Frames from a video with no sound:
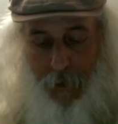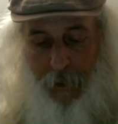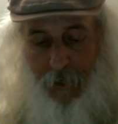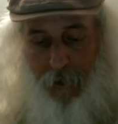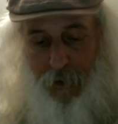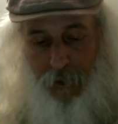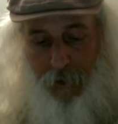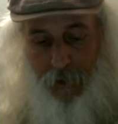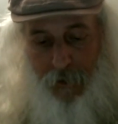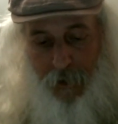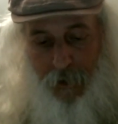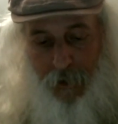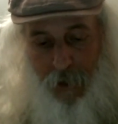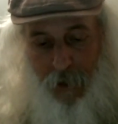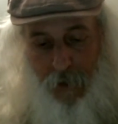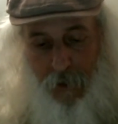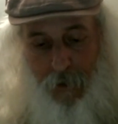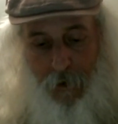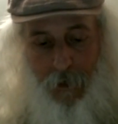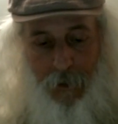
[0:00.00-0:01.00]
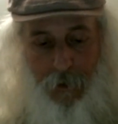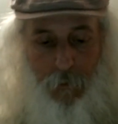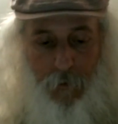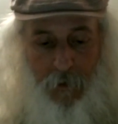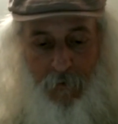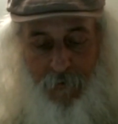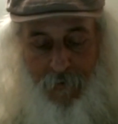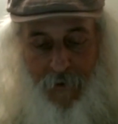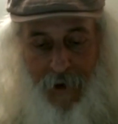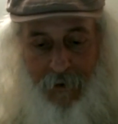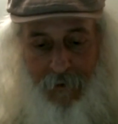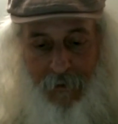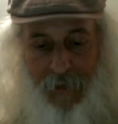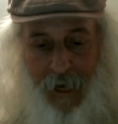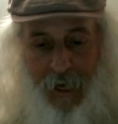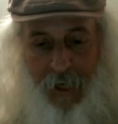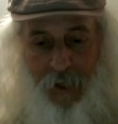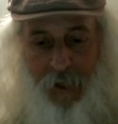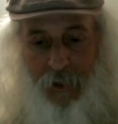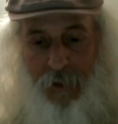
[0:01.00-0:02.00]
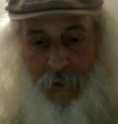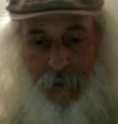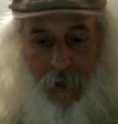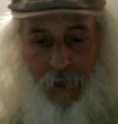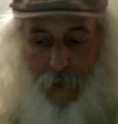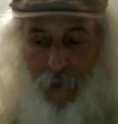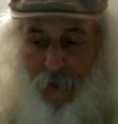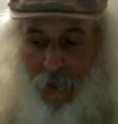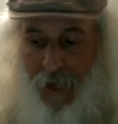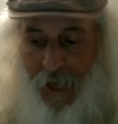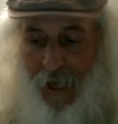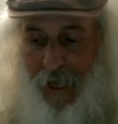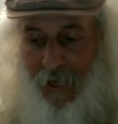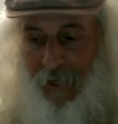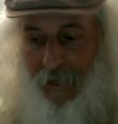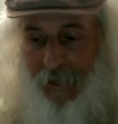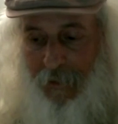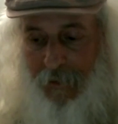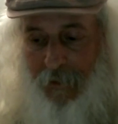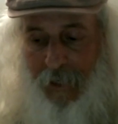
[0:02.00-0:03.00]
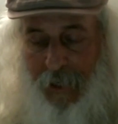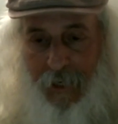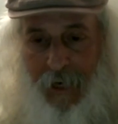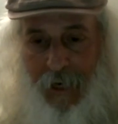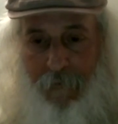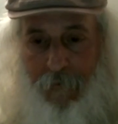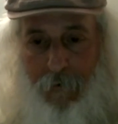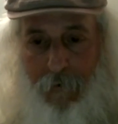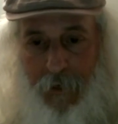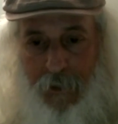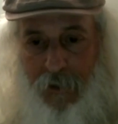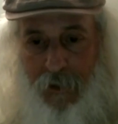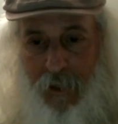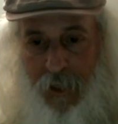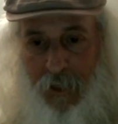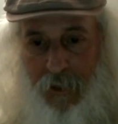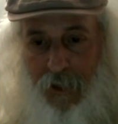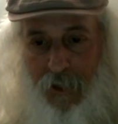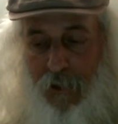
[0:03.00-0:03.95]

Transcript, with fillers: because the thoughts were the foundation. The thing can yeah, never exist.